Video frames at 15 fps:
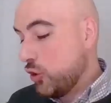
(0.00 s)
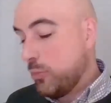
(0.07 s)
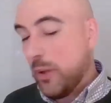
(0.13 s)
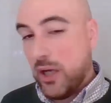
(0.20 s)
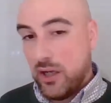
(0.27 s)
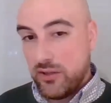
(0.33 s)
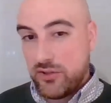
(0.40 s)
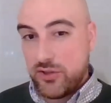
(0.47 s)
2
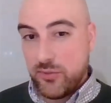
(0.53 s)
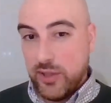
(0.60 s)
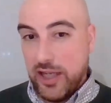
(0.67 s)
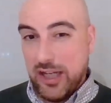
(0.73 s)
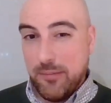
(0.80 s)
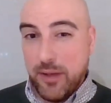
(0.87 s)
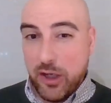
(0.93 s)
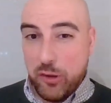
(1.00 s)
parts to it,
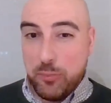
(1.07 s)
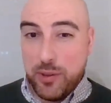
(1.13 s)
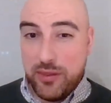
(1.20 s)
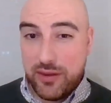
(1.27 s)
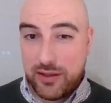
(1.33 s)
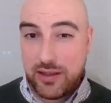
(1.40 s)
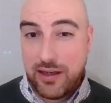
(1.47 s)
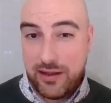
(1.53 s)
and I'm hoping
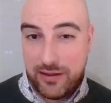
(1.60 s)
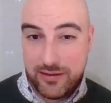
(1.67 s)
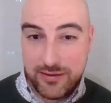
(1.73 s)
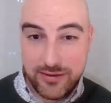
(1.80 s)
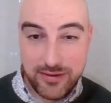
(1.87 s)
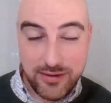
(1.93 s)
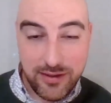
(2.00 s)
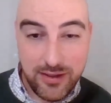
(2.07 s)
the
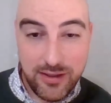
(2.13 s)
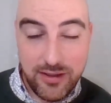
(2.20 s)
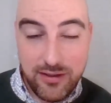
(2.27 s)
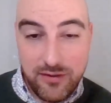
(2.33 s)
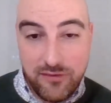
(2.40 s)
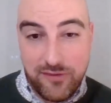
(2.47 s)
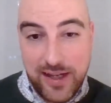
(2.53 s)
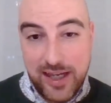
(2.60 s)
colours
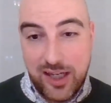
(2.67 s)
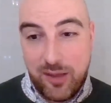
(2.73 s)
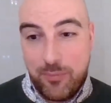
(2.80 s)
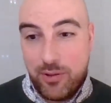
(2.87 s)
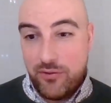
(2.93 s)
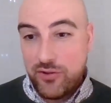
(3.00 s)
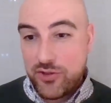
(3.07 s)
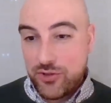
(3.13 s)
flag up
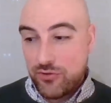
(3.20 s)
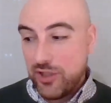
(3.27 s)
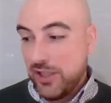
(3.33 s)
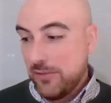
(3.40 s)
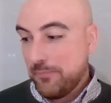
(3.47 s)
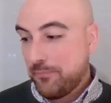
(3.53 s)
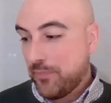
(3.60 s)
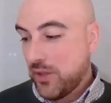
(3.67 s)
on the
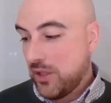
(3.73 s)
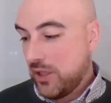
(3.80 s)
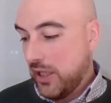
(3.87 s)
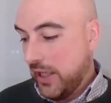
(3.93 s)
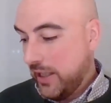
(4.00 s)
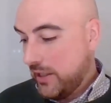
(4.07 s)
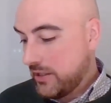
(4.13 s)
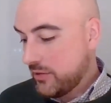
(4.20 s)
screen.
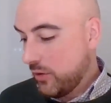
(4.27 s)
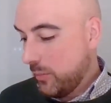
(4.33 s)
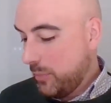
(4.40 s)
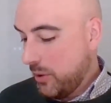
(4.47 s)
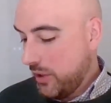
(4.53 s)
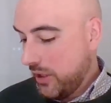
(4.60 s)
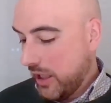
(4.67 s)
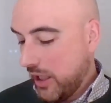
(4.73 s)
Okay, so I'll
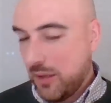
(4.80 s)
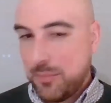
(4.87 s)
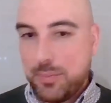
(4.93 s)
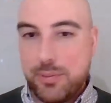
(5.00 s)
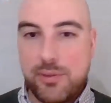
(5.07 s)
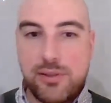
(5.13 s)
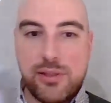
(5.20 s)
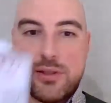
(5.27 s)
put it up
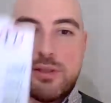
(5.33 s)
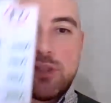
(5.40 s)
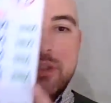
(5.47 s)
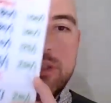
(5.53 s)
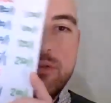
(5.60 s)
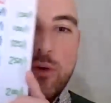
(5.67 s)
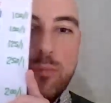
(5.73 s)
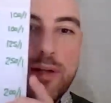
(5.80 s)

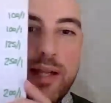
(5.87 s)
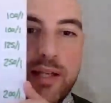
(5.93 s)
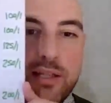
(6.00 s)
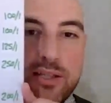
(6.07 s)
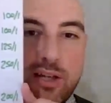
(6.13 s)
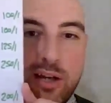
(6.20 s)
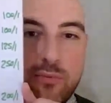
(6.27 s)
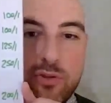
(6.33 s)
so you've got plenty of
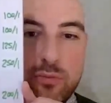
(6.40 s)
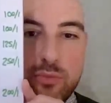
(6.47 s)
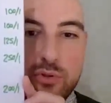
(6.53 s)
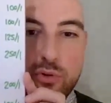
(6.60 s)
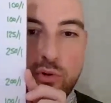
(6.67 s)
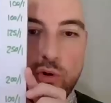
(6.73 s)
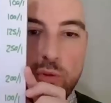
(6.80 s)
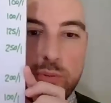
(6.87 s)
time to
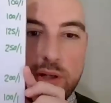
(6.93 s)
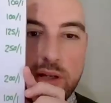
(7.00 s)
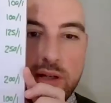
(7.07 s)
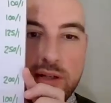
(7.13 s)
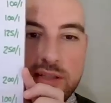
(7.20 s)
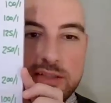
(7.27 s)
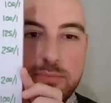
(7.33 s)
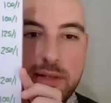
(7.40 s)
absorb, and
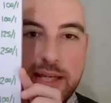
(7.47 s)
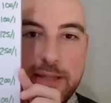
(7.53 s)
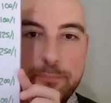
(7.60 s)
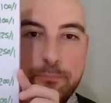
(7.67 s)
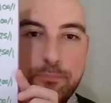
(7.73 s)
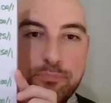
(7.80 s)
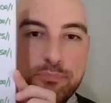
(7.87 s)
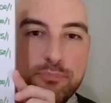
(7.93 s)
I'll
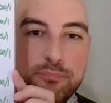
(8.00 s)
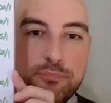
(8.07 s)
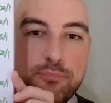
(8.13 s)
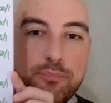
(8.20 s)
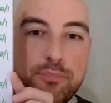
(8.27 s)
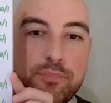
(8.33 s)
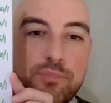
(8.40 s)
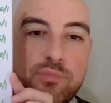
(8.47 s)
explain.
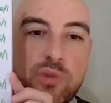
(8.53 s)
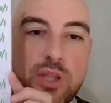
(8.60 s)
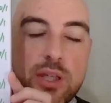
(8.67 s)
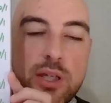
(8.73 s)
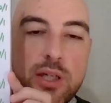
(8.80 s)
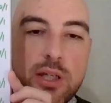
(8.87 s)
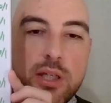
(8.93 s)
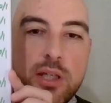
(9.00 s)

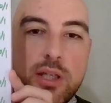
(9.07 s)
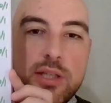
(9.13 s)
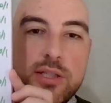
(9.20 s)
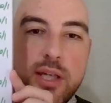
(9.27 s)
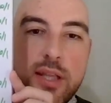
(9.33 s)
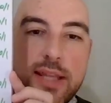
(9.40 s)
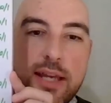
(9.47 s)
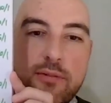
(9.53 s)

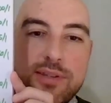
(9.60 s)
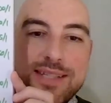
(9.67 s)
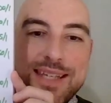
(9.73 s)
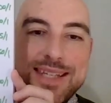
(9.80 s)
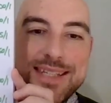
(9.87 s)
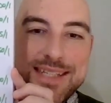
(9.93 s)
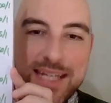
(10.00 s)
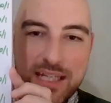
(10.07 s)
So there is a
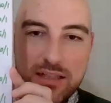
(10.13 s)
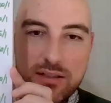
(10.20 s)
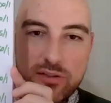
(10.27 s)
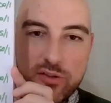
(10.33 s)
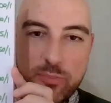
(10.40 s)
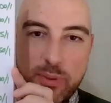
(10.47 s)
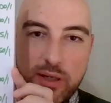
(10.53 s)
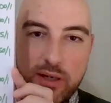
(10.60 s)

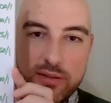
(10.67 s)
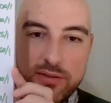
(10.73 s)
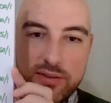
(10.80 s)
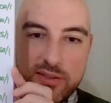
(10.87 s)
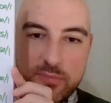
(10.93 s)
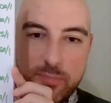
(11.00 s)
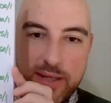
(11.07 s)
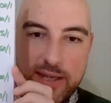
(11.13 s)
singles part to
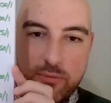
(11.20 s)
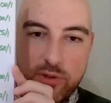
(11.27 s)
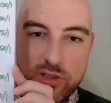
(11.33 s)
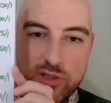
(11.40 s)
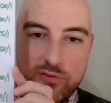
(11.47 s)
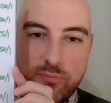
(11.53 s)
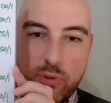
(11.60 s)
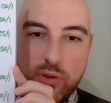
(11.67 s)
this bet, which
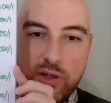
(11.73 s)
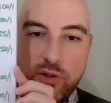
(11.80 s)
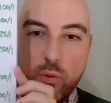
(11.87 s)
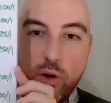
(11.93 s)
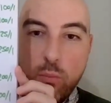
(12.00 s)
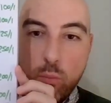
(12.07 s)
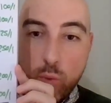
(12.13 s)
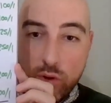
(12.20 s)
I've put
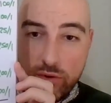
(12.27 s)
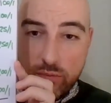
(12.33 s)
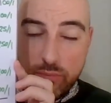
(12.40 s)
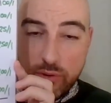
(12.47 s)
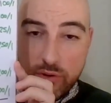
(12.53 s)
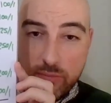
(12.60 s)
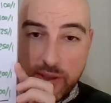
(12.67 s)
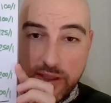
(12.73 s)
on one
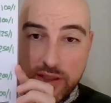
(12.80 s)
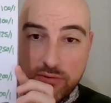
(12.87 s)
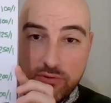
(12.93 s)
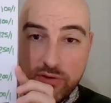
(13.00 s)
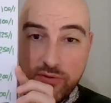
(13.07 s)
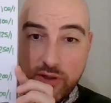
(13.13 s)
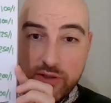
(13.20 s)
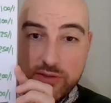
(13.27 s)
bookmaker
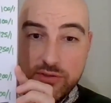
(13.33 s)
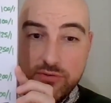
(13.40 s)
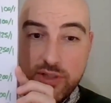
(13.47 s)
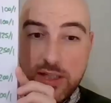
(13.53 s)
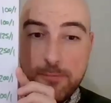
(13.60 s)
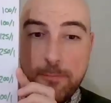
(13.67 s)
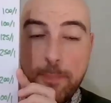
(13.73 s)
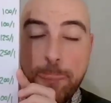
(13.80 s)
advisory,